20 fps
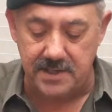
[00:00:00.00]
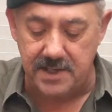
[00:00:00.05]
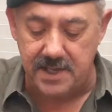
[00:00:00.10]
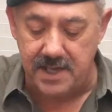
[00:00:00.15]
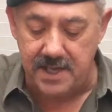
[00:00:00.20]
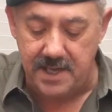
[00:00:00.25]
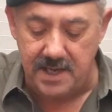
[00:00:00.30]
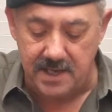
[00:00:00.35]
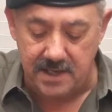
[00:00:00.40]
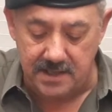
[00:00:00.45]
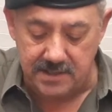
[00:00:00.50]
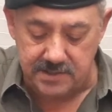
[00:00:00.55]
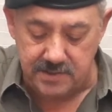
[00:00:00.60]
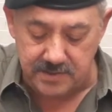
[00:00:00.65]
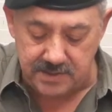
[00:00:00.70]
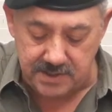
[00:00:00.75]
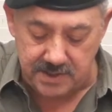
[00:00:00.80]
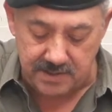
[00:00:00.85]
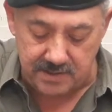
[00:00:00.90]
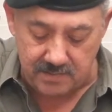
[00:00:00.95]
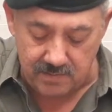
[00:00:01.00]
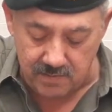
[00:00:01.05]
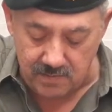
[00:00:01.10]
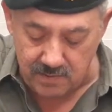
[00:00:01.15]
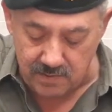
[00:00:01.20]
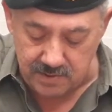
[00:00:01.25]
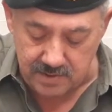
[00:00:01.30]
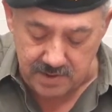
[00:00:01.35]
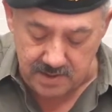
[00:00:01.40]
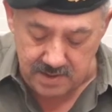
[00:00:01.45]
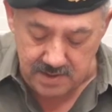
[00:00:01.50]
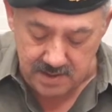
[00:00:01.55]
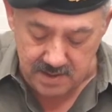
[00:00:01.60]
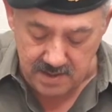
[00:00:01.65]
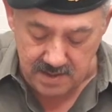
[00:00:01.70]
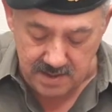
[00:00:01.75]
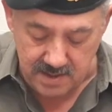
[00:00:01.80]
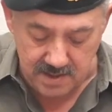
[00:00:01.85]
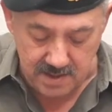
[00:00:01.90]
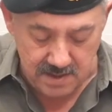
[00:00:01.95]
the it's got the rolled
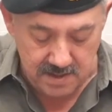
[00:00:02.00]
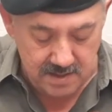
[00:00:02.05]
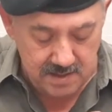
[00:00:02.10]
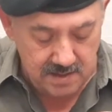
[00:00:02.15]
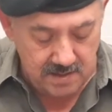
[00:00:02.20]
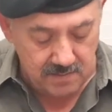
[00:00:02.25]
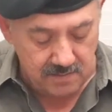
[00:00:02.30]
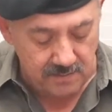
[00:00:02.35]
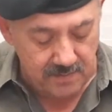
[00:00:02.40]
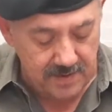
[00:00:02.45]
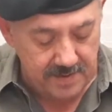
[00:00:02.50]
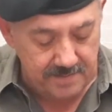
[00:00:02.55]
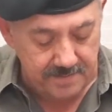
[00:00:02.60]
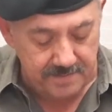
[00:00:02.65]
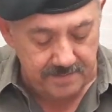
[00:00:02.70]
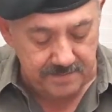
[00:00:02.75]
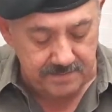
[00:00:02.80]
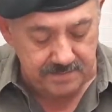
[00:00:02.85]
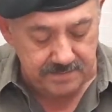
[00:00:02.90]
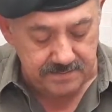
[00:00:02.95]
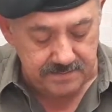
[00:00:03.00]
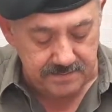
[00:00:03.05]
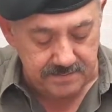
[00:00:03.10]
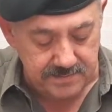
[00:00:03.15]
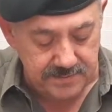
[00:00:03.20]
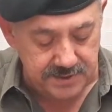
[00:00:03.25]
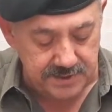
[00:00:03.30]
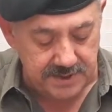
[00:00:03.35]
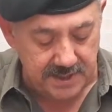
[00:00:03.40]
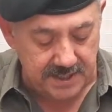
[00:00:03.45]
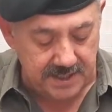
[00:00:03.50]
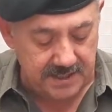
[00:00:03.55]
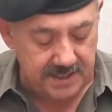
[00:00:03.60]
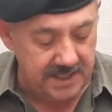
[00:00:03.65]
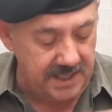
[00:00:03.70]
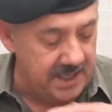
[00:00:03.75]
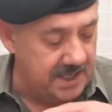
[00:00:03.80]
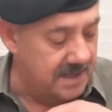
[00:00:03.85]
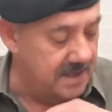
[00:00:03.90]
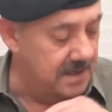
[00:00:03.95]
rim, just like
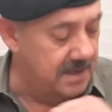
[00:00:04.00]
the